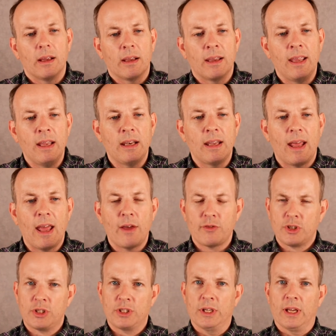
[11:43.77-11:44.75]
King to
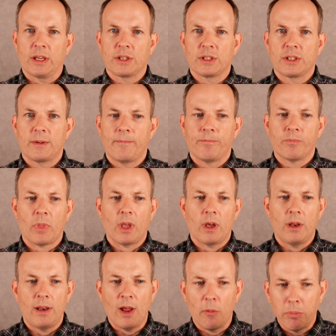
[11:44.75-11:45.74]
f six.
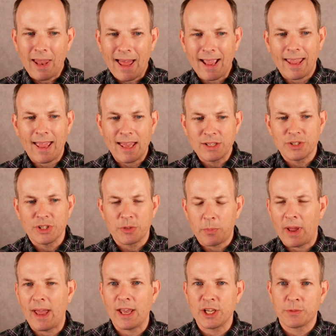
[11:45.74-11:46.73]
Now, black has this
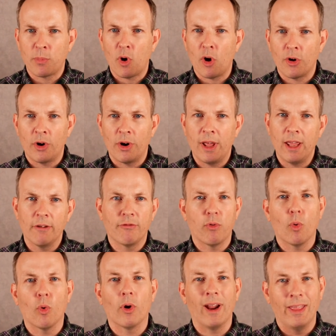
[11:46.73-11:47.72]
passed pawn on a
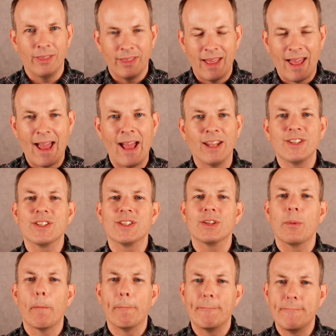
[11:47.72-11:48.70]
four, and
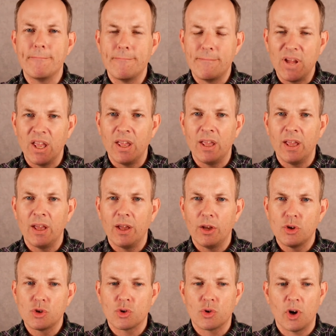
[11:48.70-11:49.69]
that's
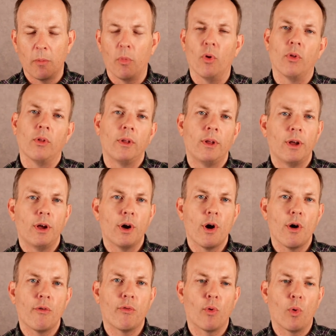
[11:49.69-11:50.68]
big trouble
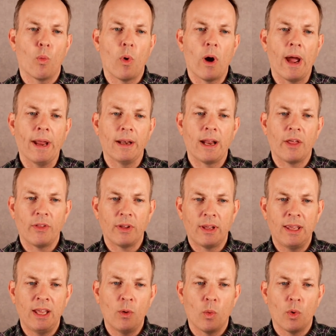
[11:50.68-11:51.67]
for white. Now, the
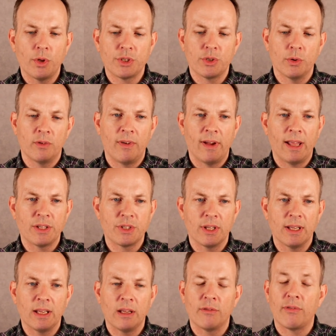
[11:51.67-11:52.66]
king wants to advance to
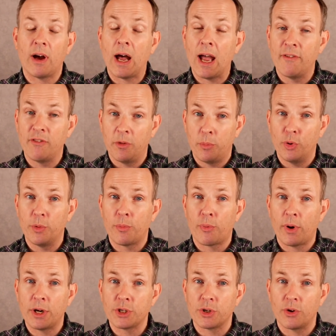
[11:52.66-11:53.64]
e five to put
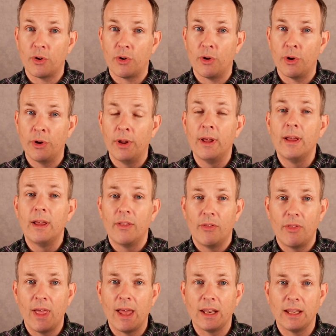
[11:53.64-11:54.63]
pressure on
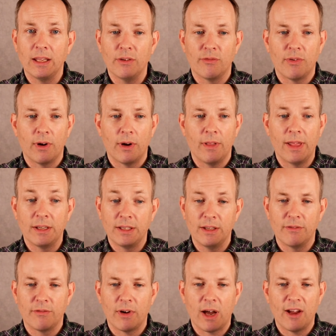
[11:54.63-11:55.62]
that, e five, that
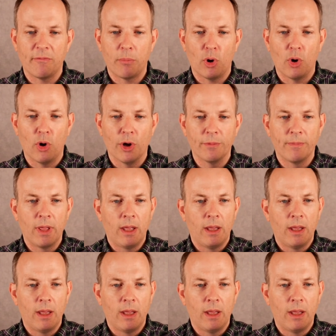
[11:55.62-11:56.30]
d five pawn.